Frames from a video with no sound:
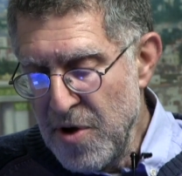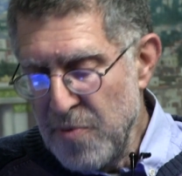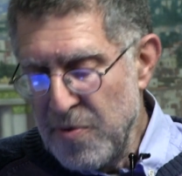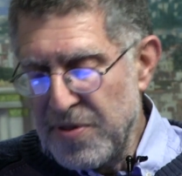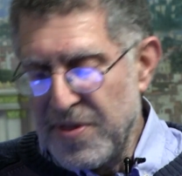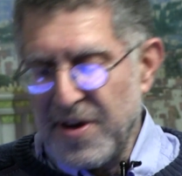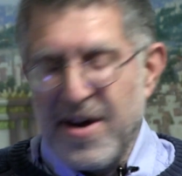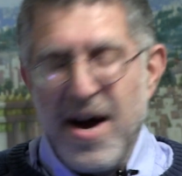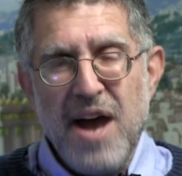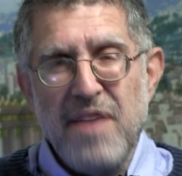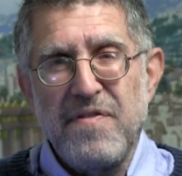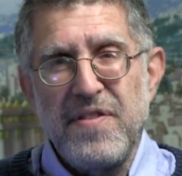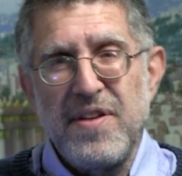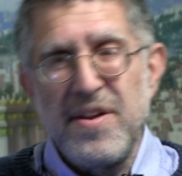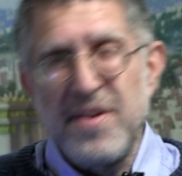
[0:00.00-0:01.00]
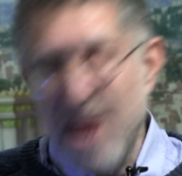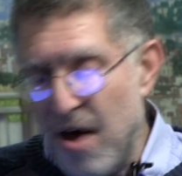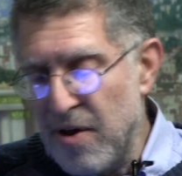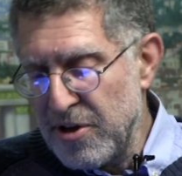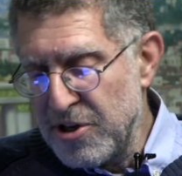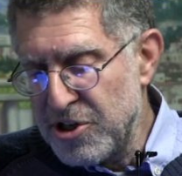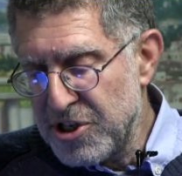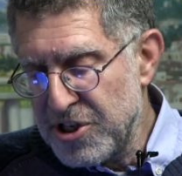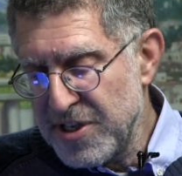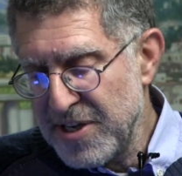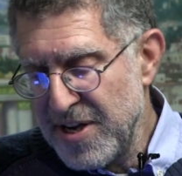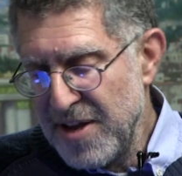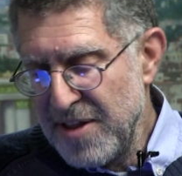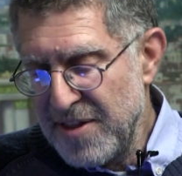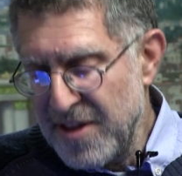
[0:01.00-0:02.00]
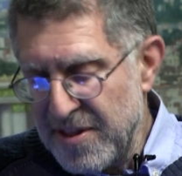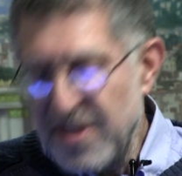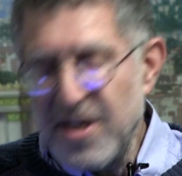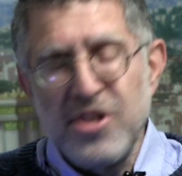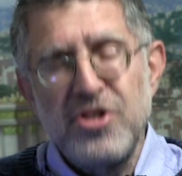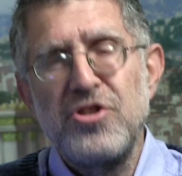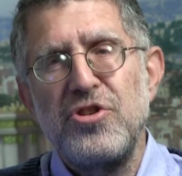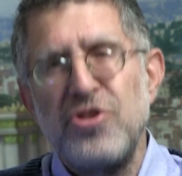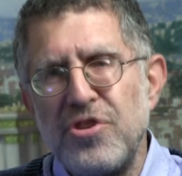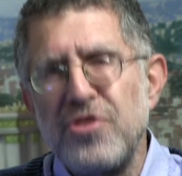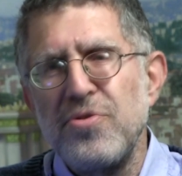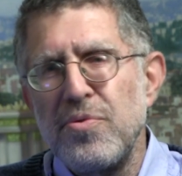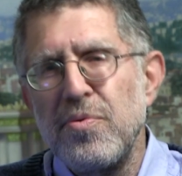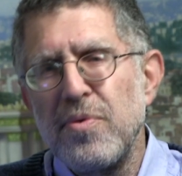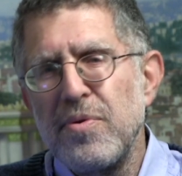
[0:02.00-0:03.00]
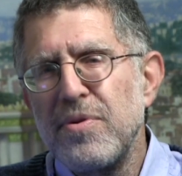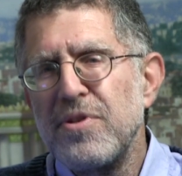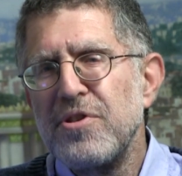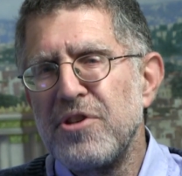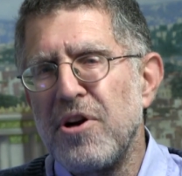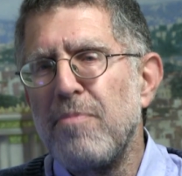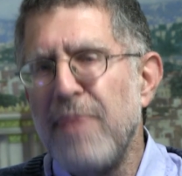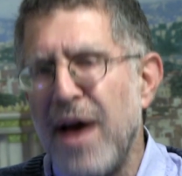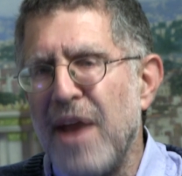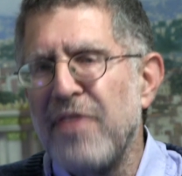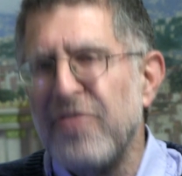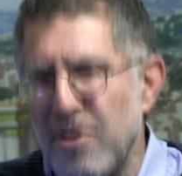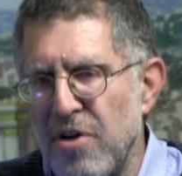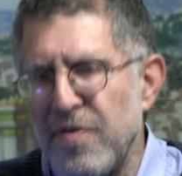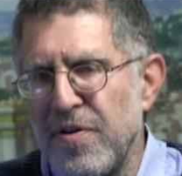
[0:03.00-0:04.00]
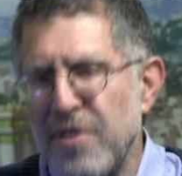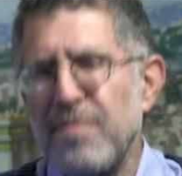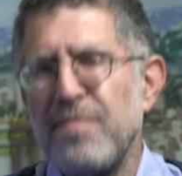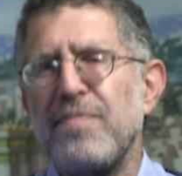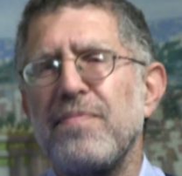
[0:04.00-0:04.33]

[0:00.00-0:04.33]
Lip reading: with the confident knowledge that this too shall pass over.